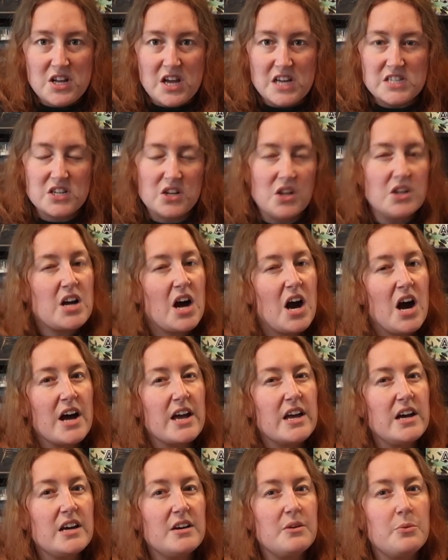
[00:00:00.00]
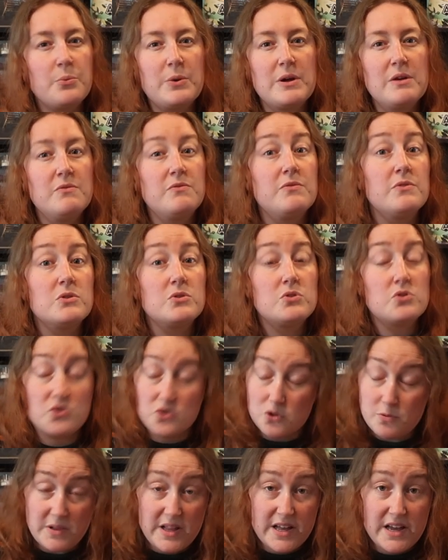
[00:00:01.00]
is a lot higher with
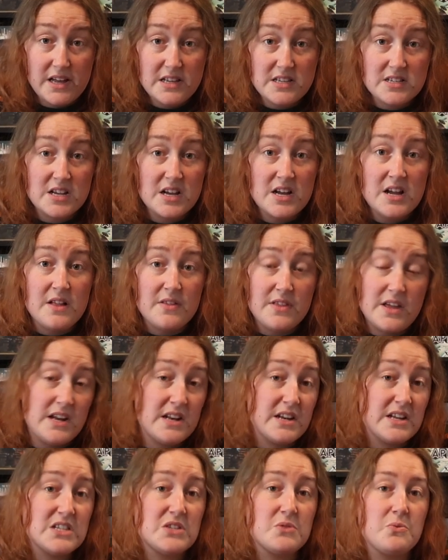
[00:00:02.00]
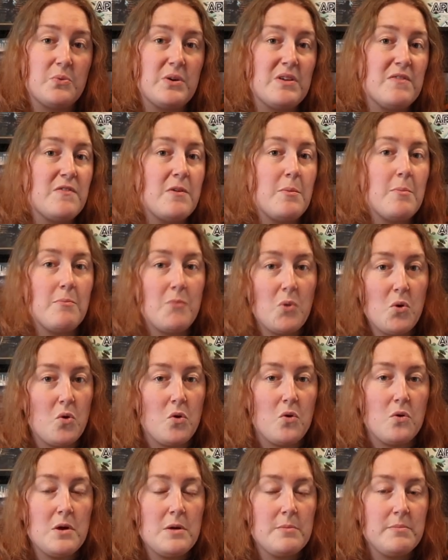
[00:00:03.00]
2 players than it is with
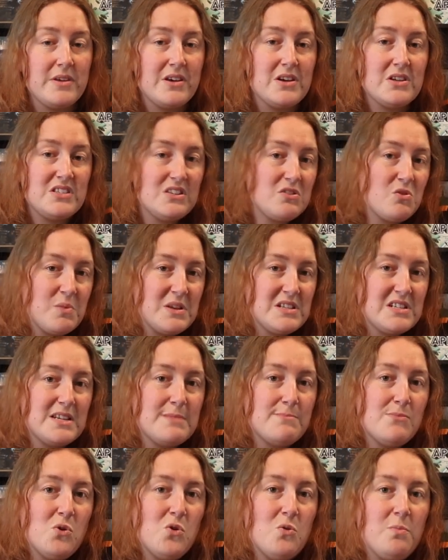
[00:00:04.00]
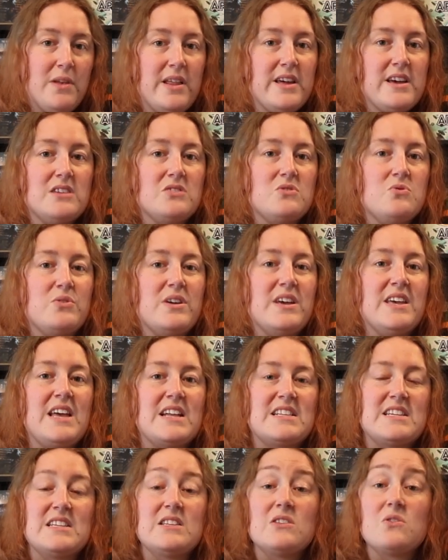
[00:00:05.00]
more, because there are basically more players who can
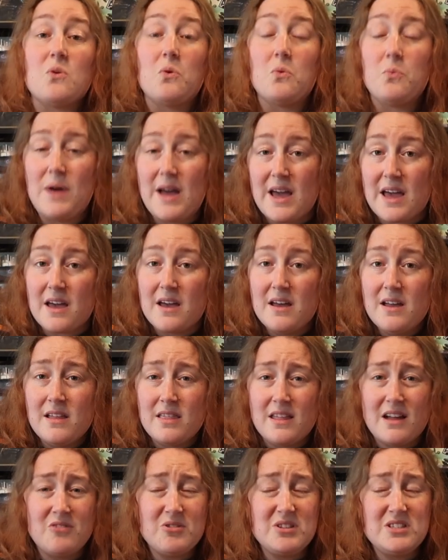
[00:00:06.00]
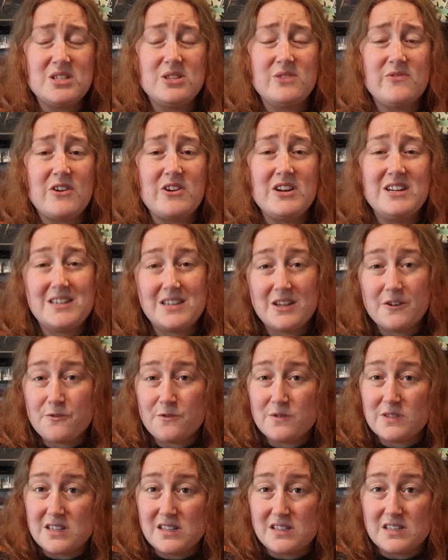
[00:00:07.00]
get in your way. Now, this is very
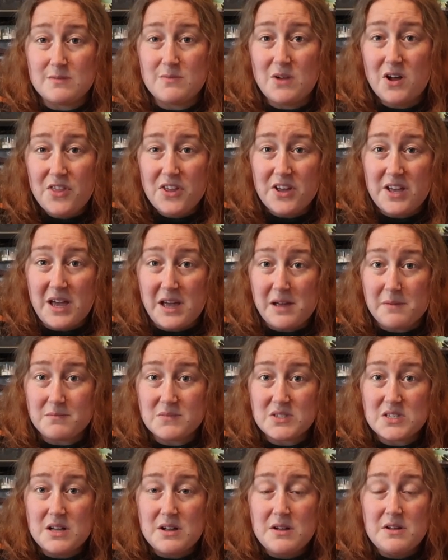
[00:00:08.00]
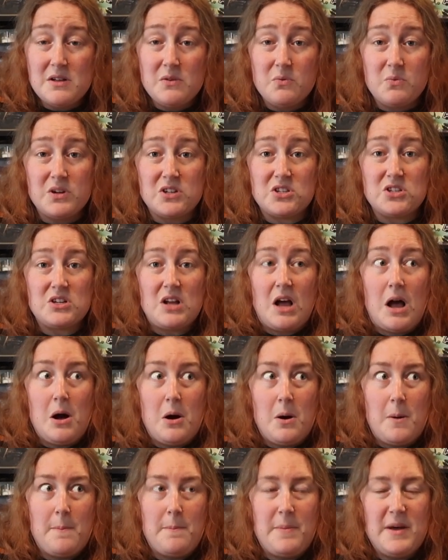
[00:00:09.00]
different than some other games, which
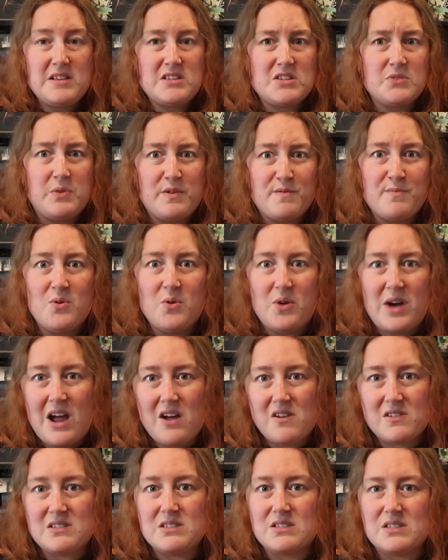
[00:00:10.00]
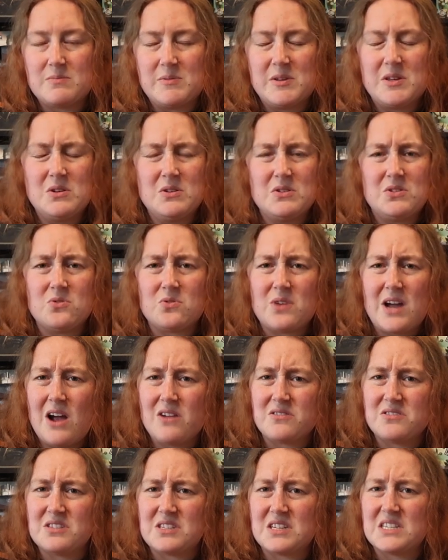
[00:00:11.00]
are better with more characters because your
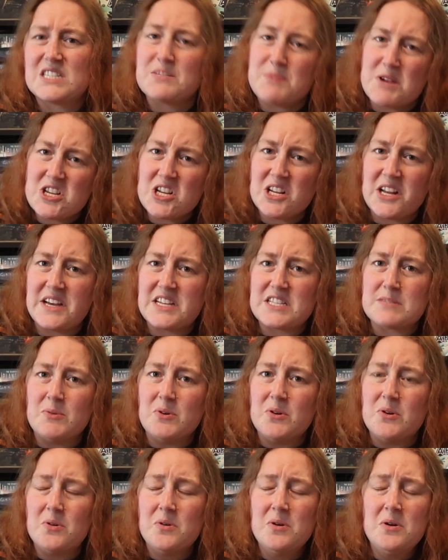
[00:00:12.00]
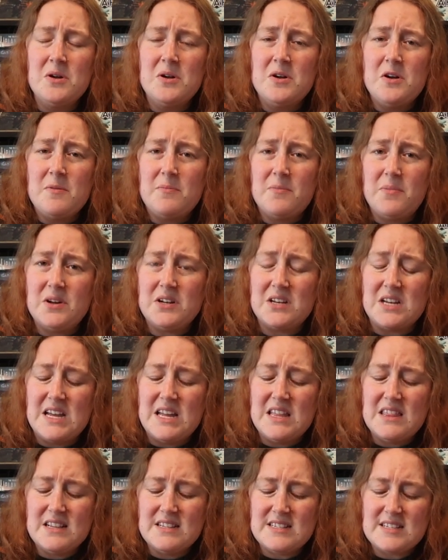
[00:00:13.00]
characters can specialize more. But
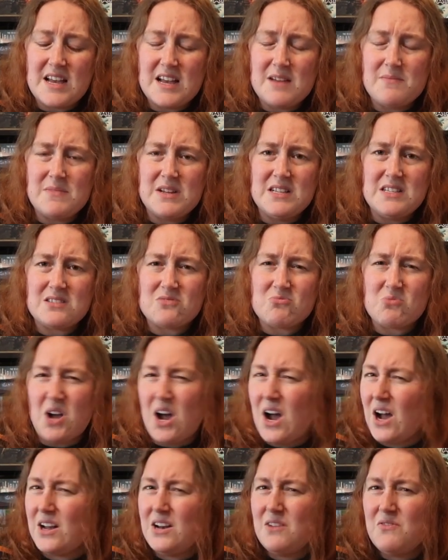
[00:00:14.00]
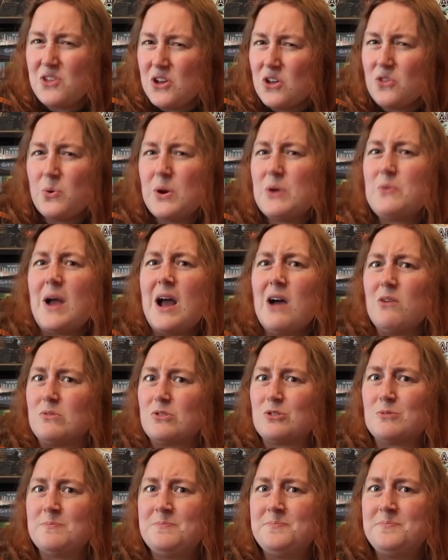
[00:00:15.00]
in this game, it's kind of the other way
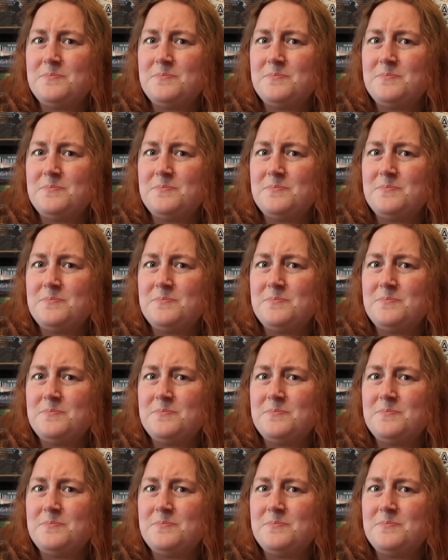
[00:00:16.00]
around,